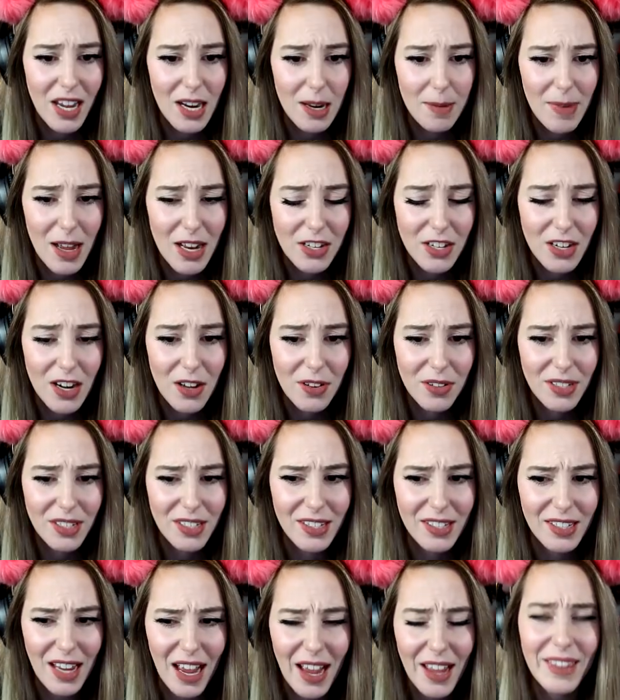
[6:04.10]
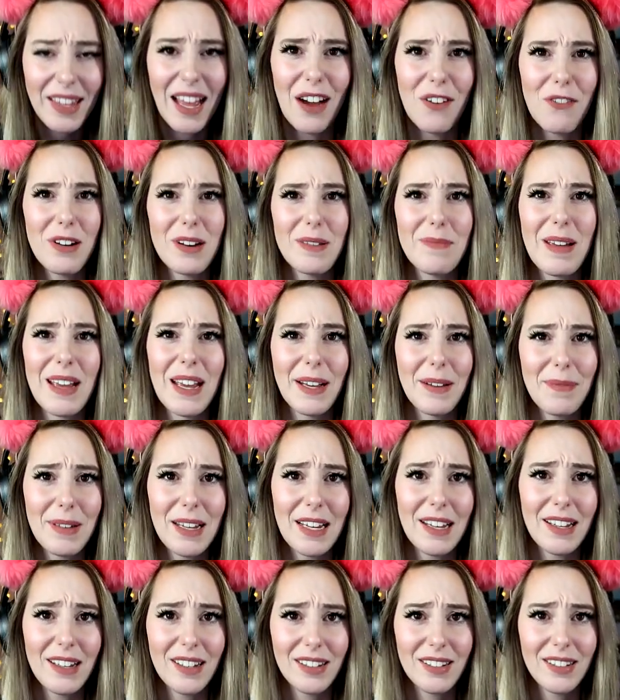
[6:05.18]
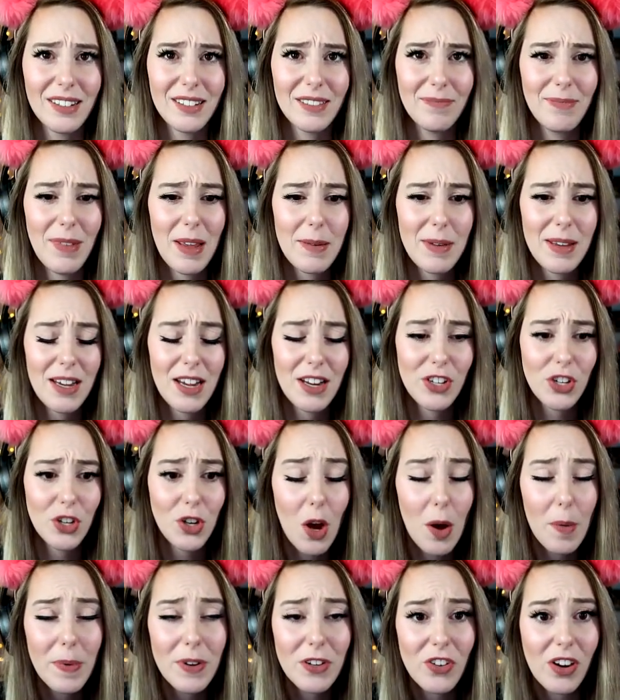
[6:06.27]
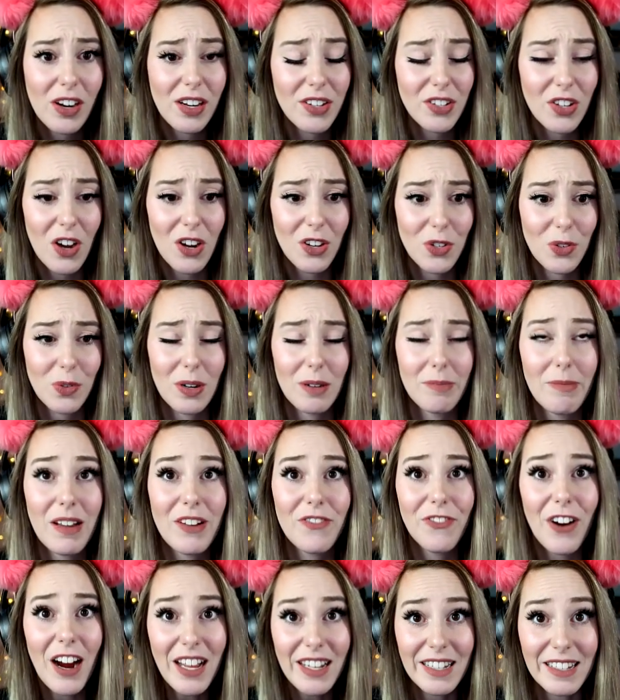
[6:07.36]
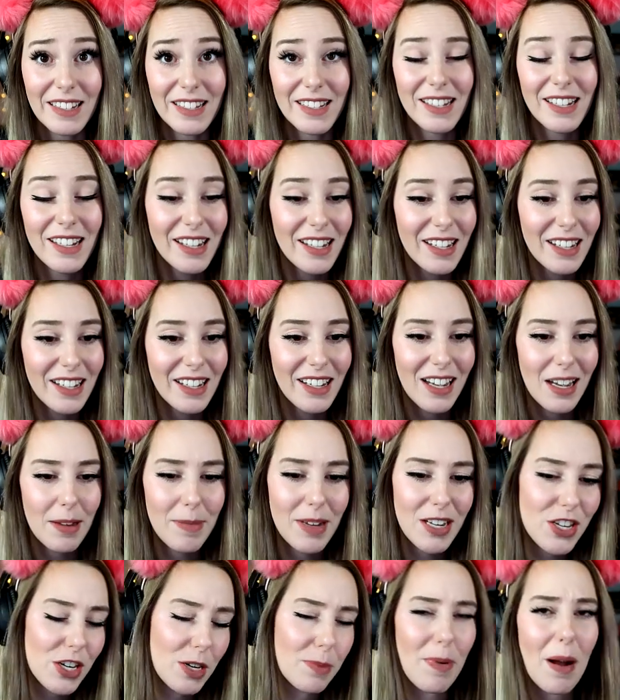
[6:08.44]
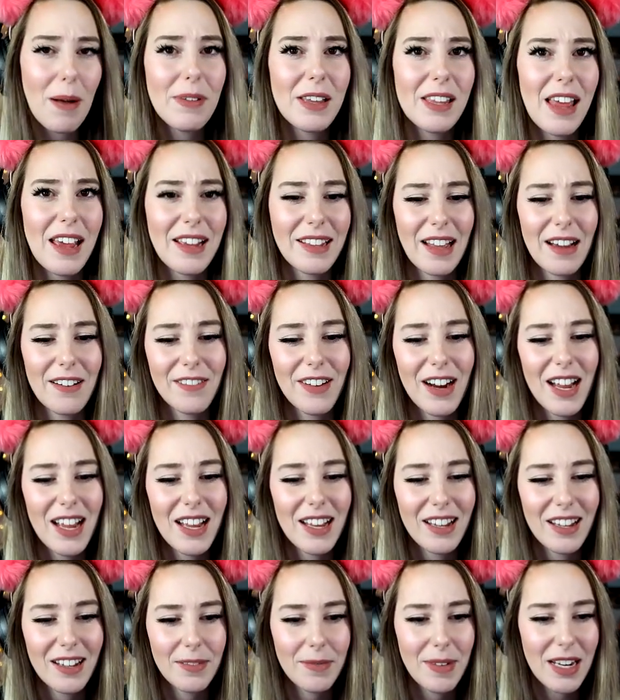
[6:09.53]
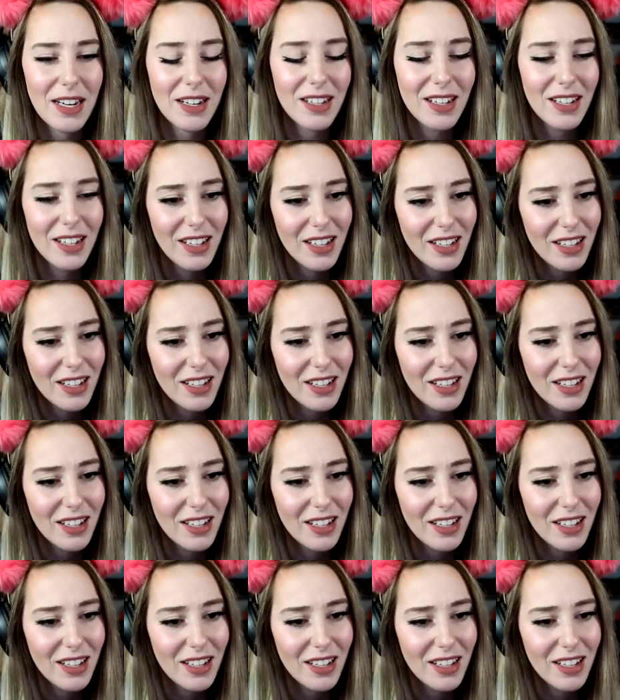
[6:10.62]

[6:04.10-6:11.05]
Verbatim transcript: Can't imagine how sad that would make me. Maybe I should go up and try to talk to her and make friends. I mean, she'd probably like that, right? I mean,